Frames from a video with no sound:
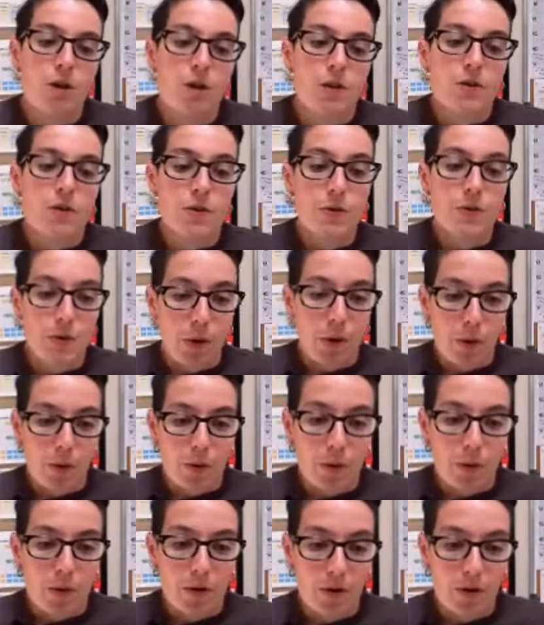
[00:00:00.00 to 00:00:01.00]
So,
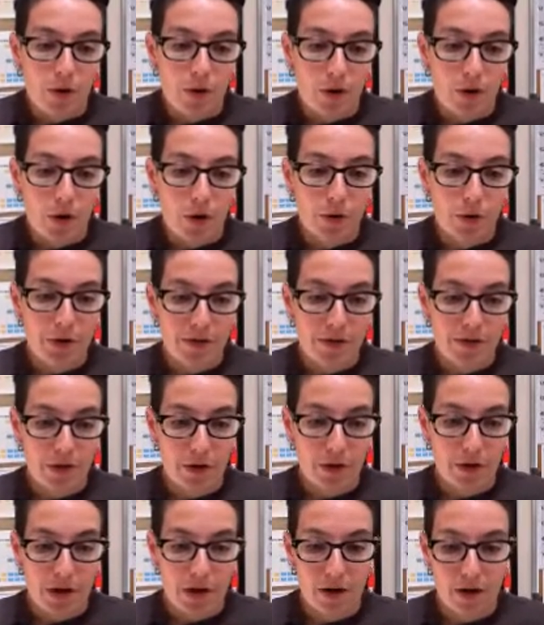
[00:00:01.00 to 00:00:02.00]
oh, you can see it right
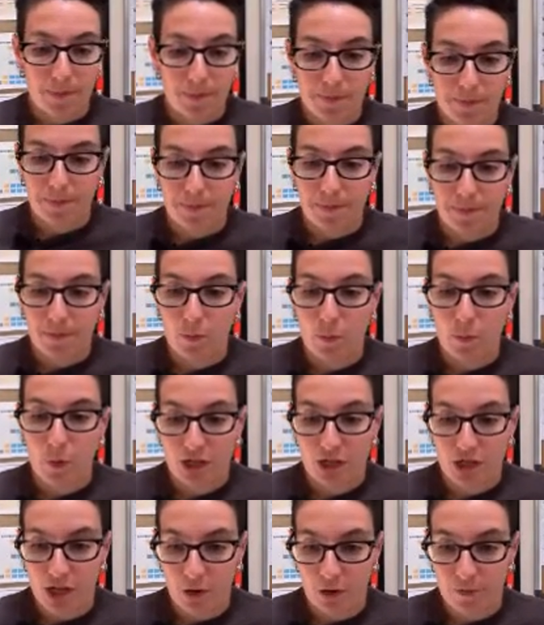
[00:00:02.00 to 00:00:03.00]
here. When should
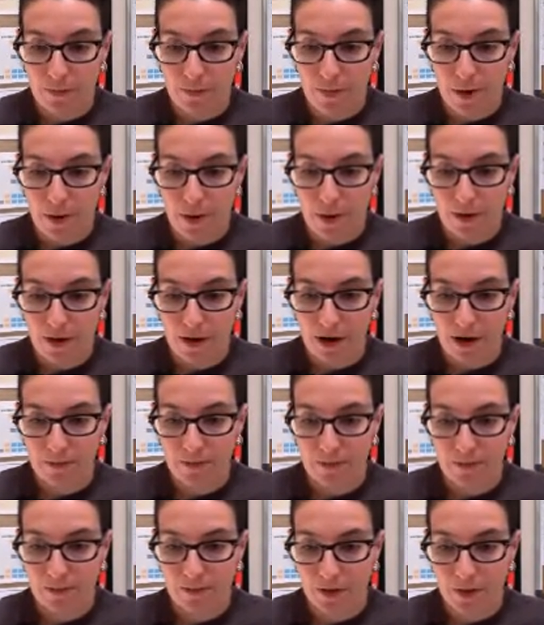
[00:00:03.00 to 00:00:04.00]
I host my webinar?
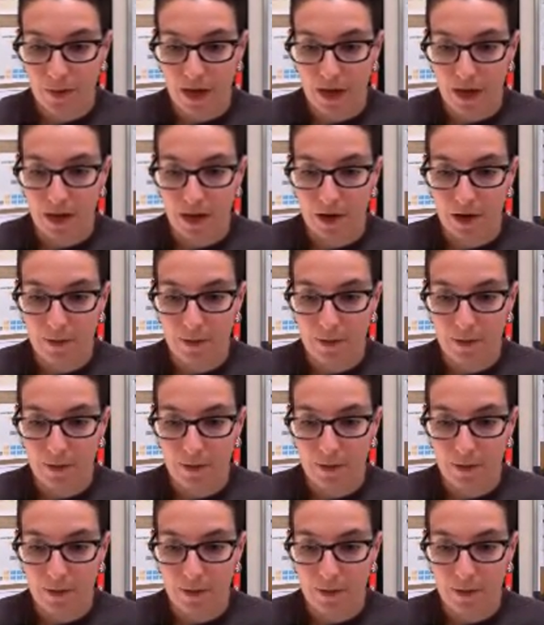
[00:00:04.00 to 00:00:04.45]
It's right here.